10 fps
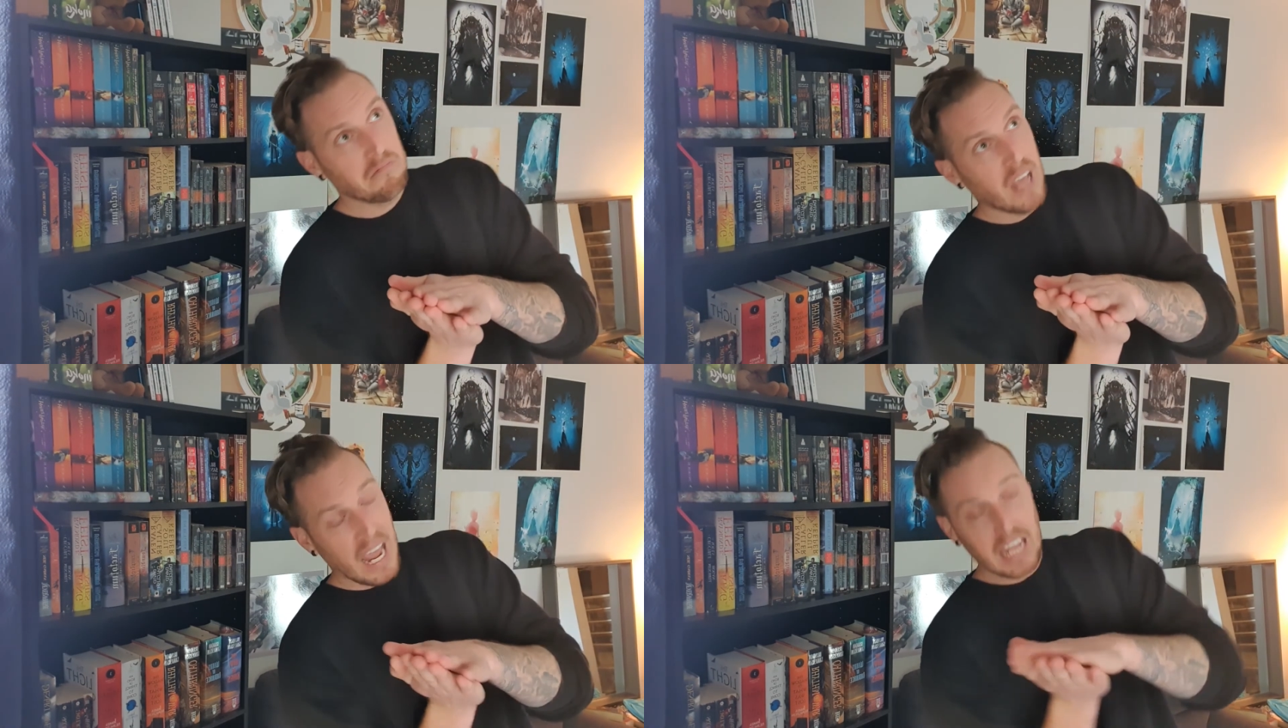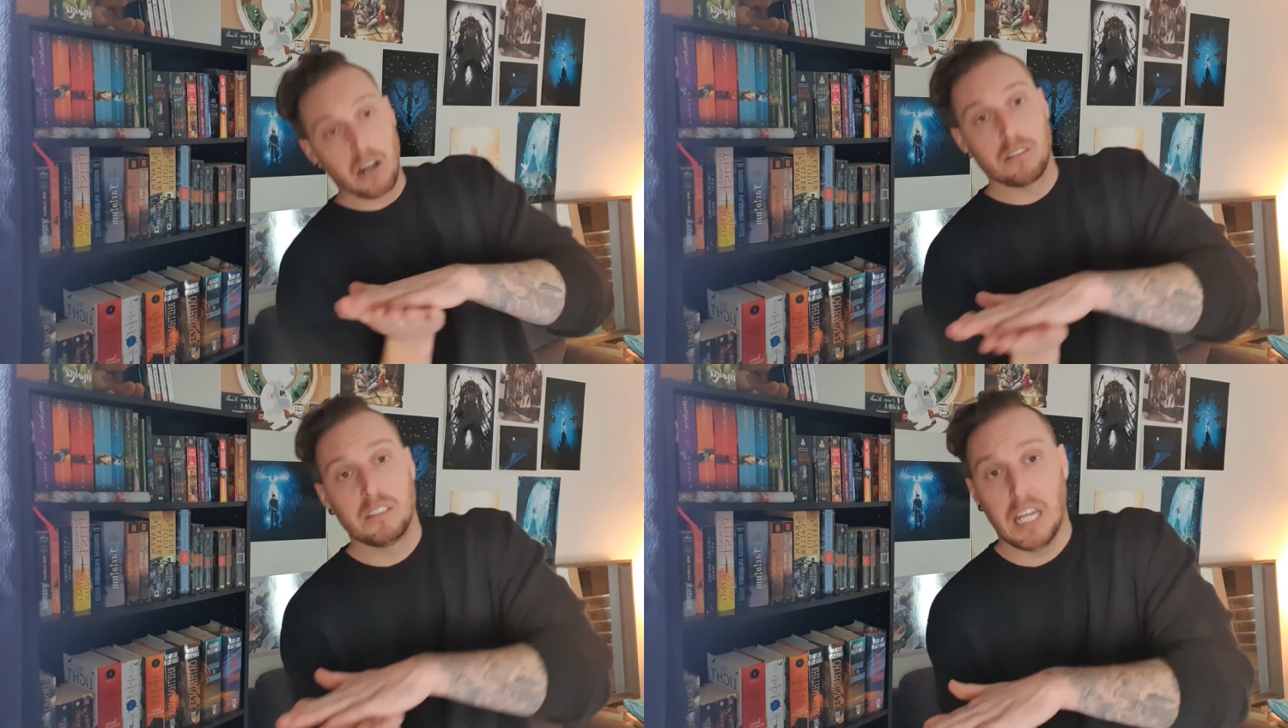8
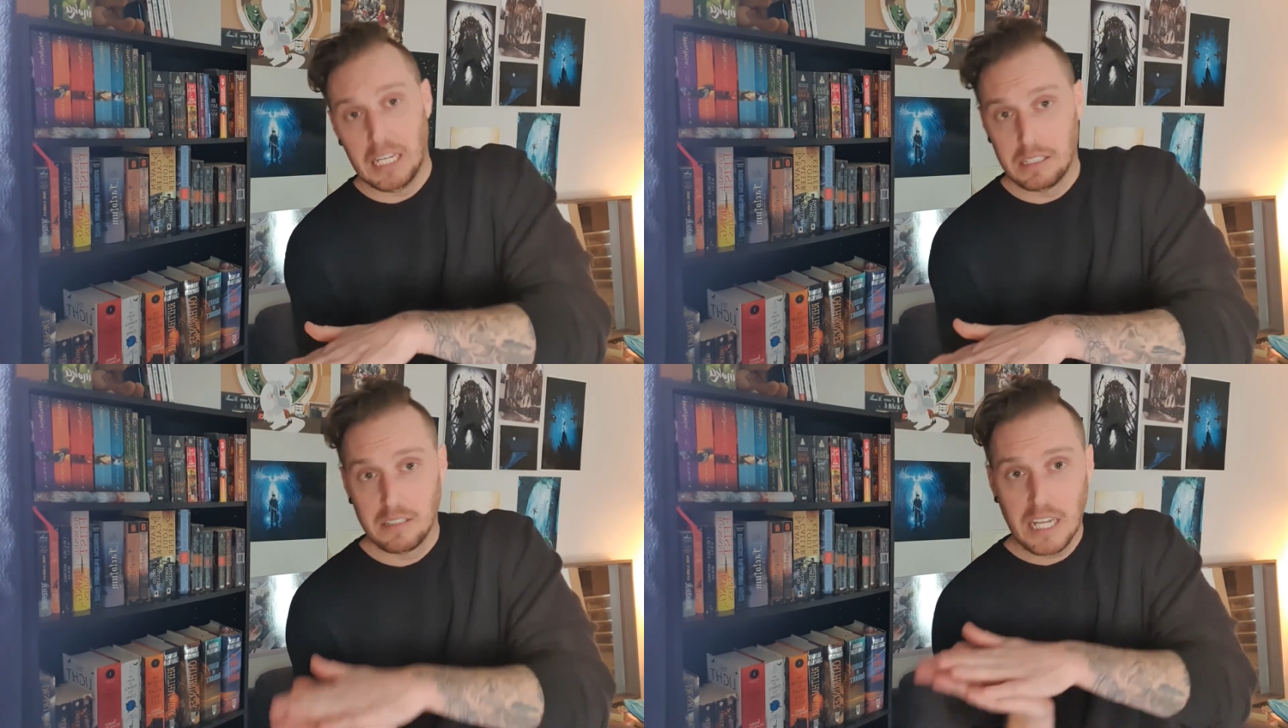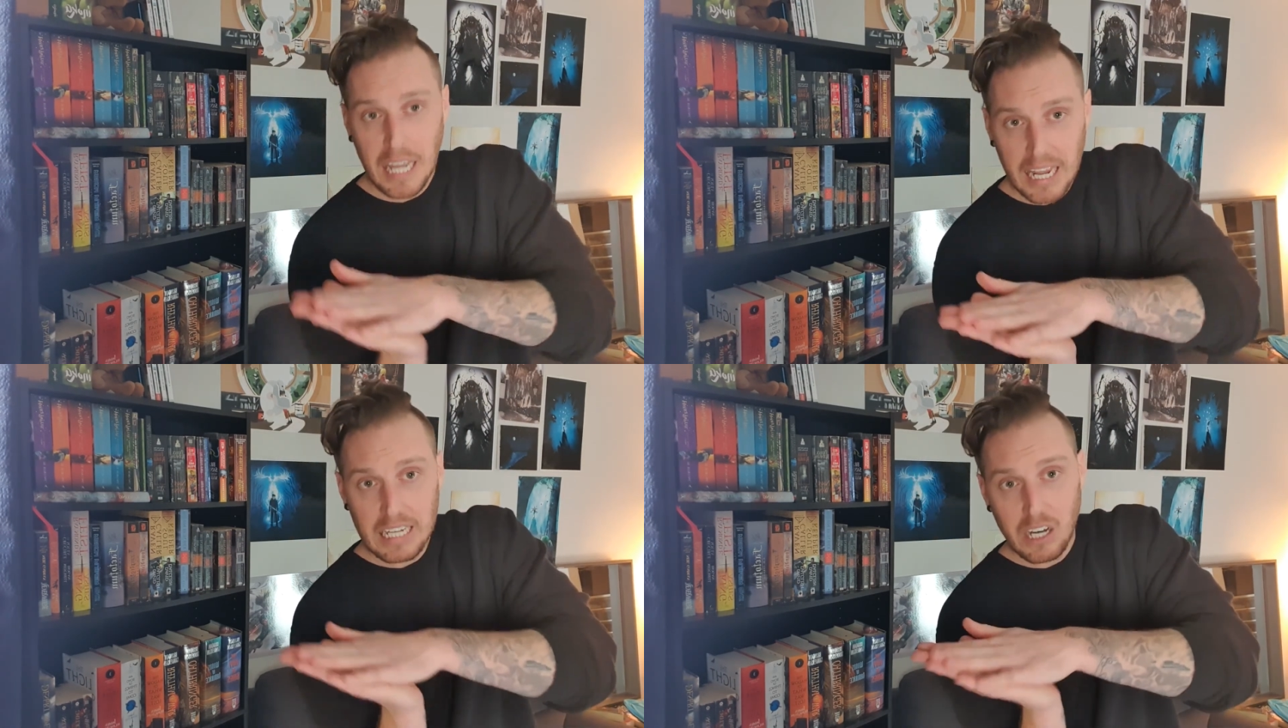on 10.
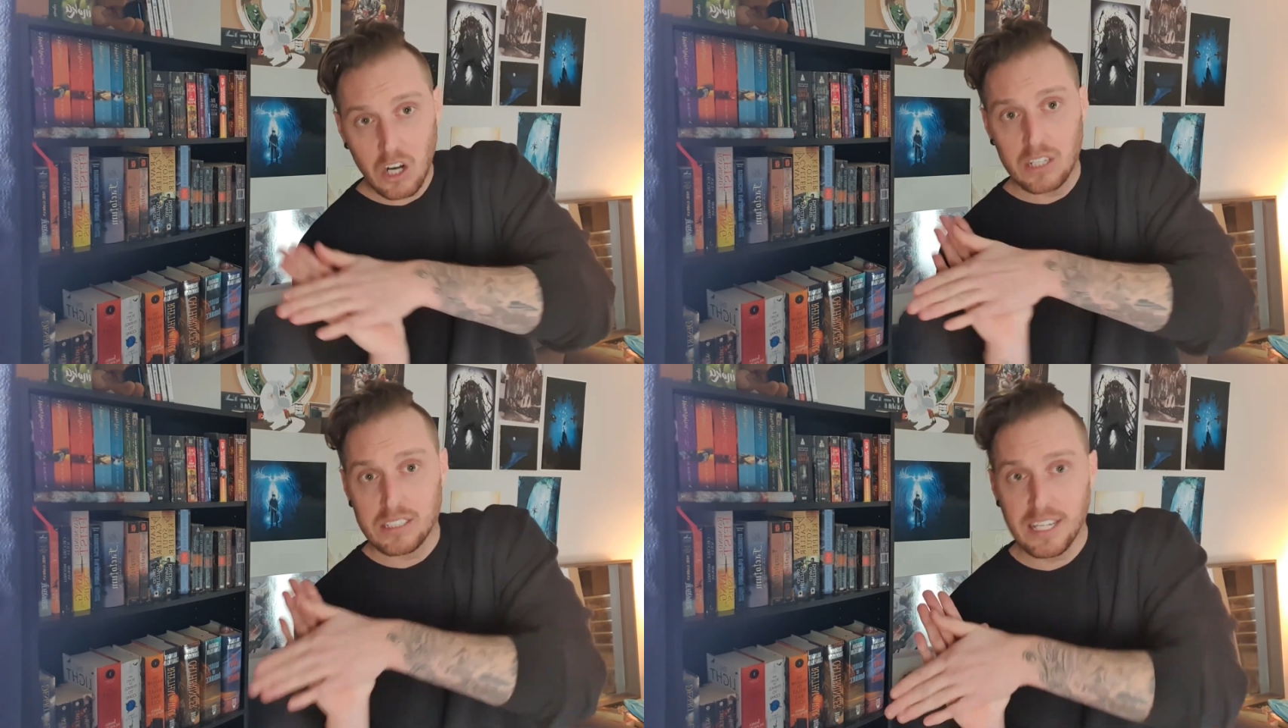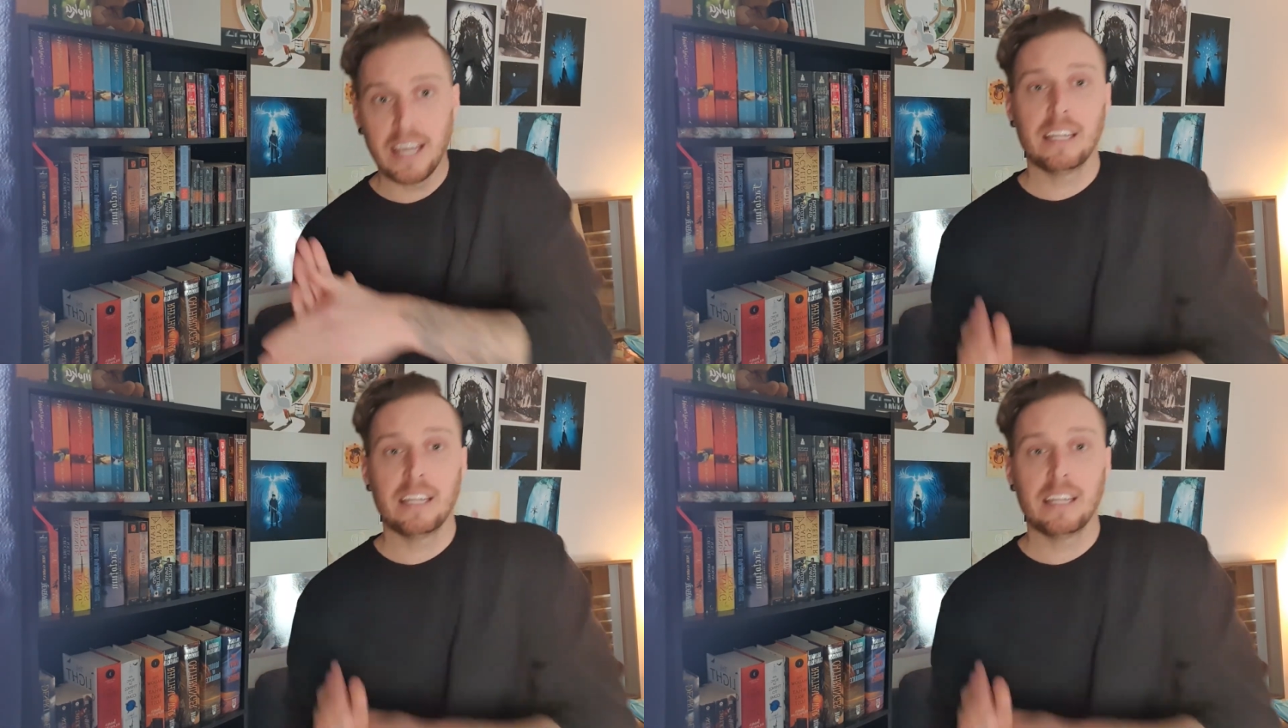8 on 10,